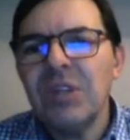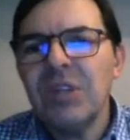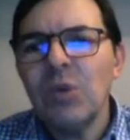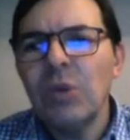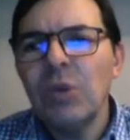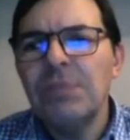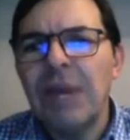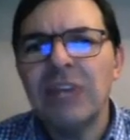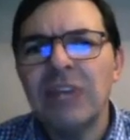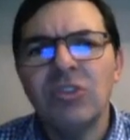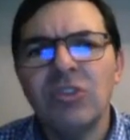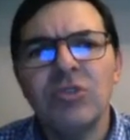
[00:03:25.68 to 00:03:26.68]
went
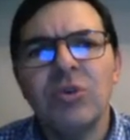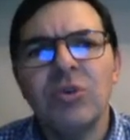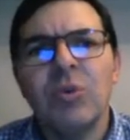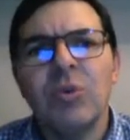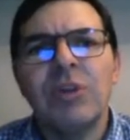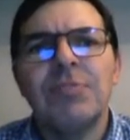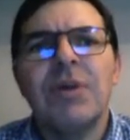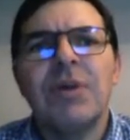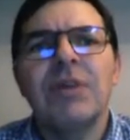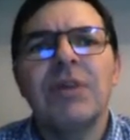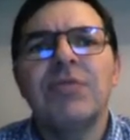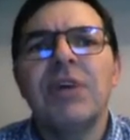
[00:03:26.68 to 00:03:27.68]
back to one of
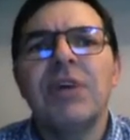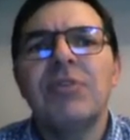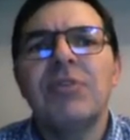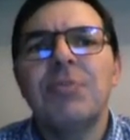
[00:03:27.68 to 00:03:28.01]
my favorite